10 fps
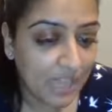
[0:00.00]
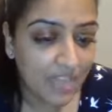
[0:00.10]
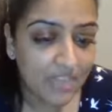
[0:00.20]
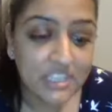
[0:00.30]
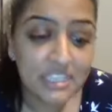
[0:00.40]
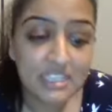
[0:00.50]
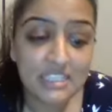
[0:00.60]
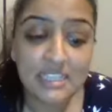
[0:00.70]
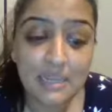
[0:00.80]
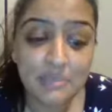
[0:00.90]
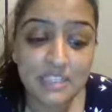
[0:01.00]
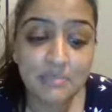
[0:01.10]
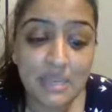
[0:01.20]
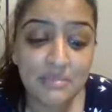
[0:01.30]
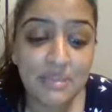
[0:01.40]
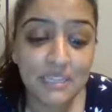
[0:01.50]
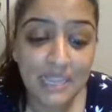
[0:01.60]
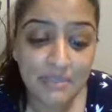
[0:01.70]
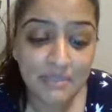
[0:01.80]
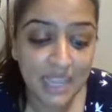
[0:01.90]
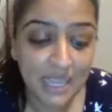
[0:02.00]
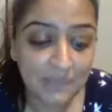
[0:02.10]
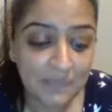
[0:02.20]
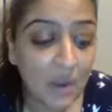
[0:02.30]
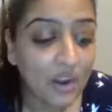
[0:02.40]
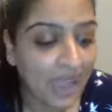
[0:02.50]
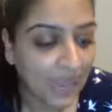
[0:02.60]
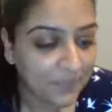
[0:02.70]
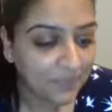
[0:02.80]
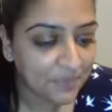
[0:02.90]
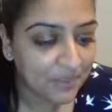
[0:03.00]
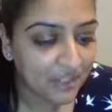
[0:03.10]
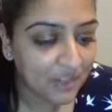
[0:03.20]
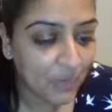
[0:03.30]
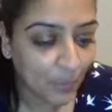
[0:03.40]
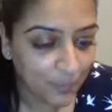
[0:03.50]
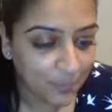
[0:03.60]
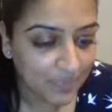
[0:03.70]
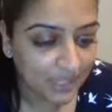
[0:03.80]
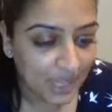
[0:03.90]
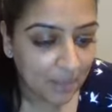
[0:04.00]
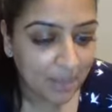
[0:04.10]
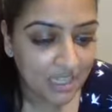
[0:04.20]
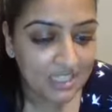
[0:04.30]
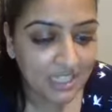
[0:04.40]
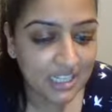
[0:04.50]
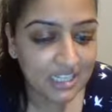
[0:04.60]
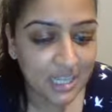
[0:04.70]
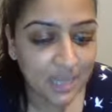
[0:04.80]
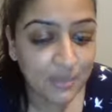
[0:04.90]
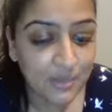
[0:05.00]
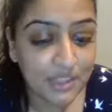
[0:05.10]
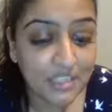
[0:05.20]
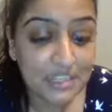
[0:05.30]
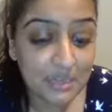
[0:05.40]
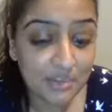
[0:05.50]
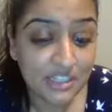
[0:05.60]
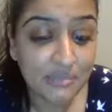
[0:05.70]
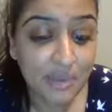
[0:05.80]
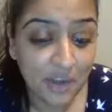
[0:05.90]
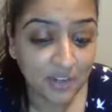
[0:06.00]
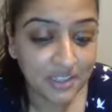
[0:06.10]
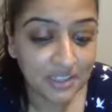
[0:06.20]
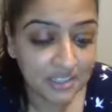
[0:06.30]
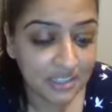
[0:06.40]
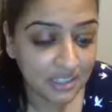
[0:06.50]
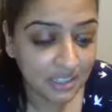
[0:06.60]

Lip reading: This is a celebrity baby name game. Okay, cool. Match the kid's name to their celebrity parents.